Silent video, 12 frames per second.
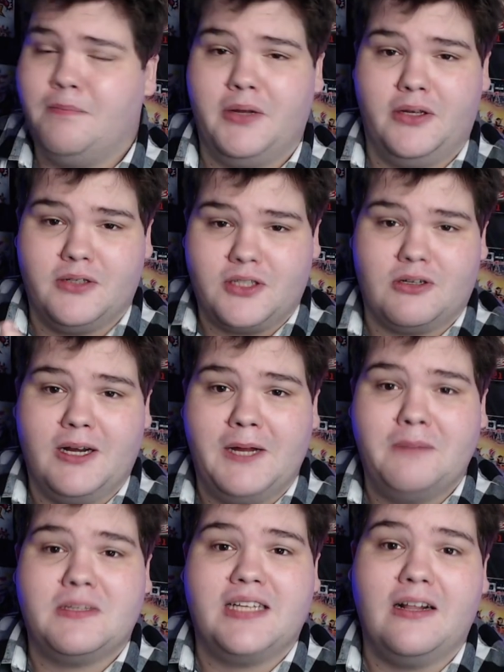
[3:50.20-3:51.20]
but your straight
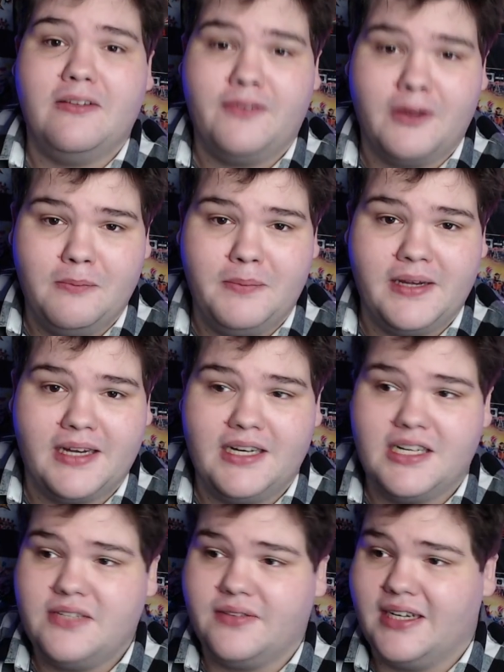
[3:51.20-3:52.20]
up cell phone being a
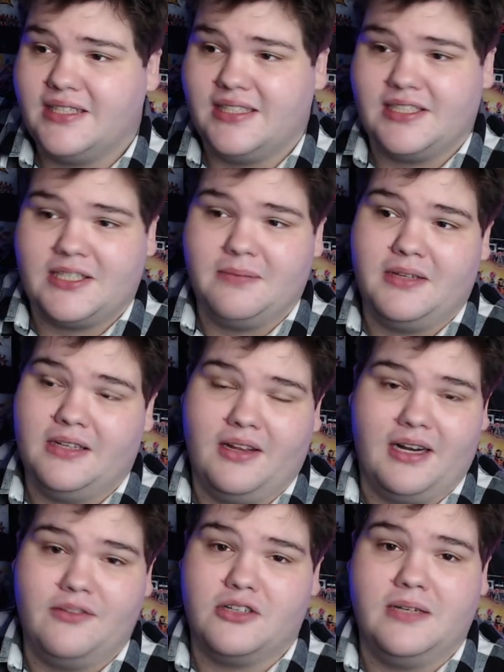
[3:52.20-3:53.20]
Digivice is something that
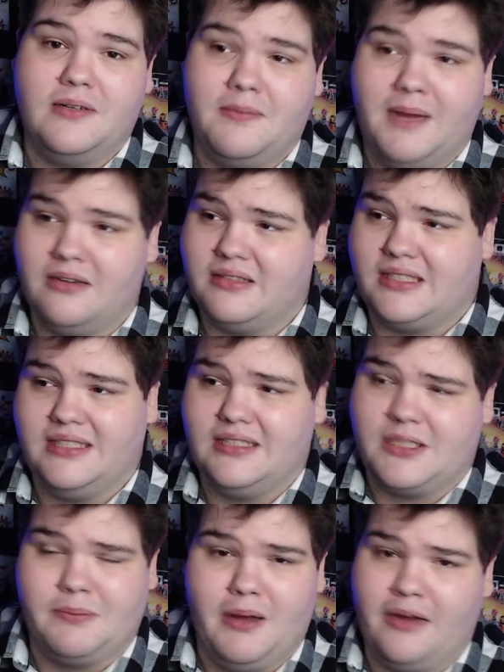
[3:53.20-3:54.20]
I've dreamed about
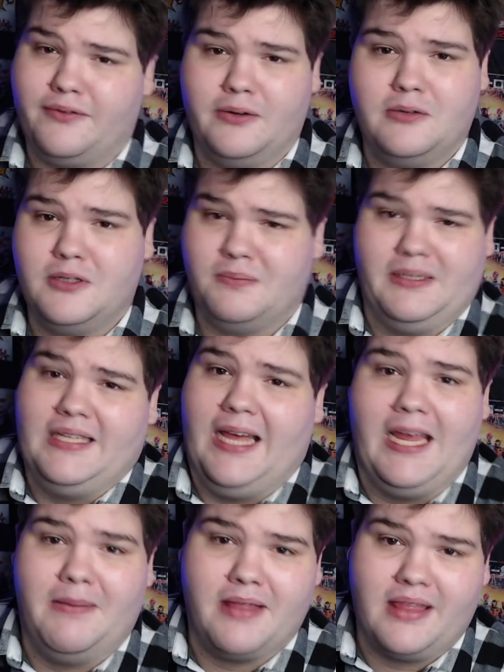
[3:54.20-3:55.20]
since smartphones
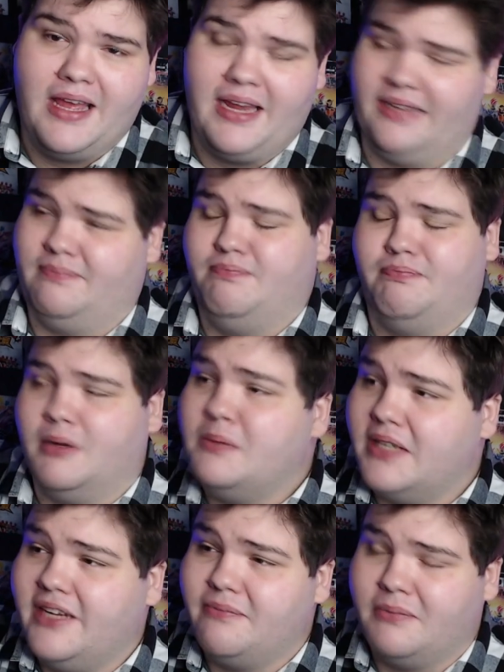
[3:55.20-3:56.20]
became a thing.
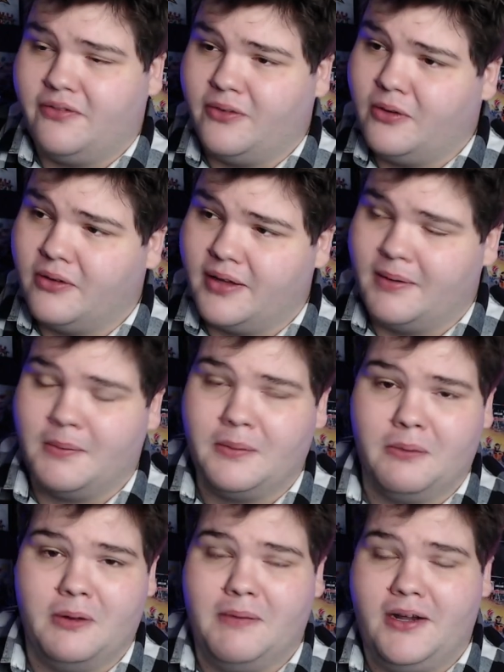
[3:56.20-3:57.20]
Probably even before then. I probably
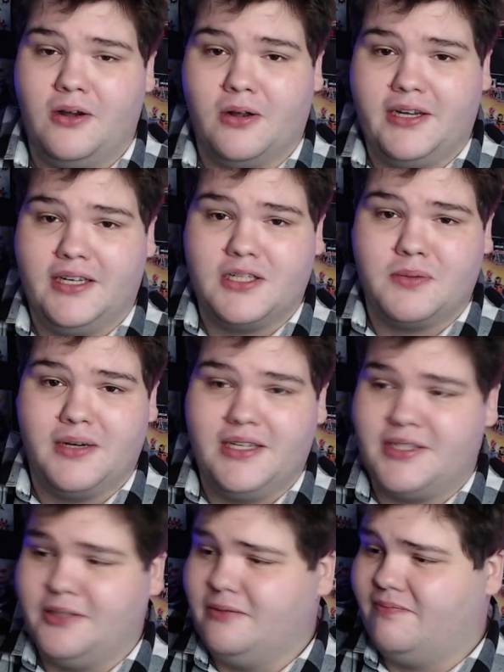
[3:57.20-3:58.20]
wanted my Nokia
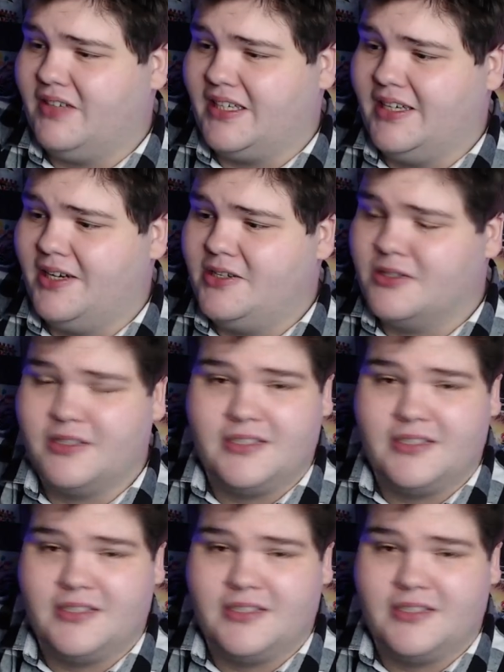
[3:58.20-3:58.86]
2200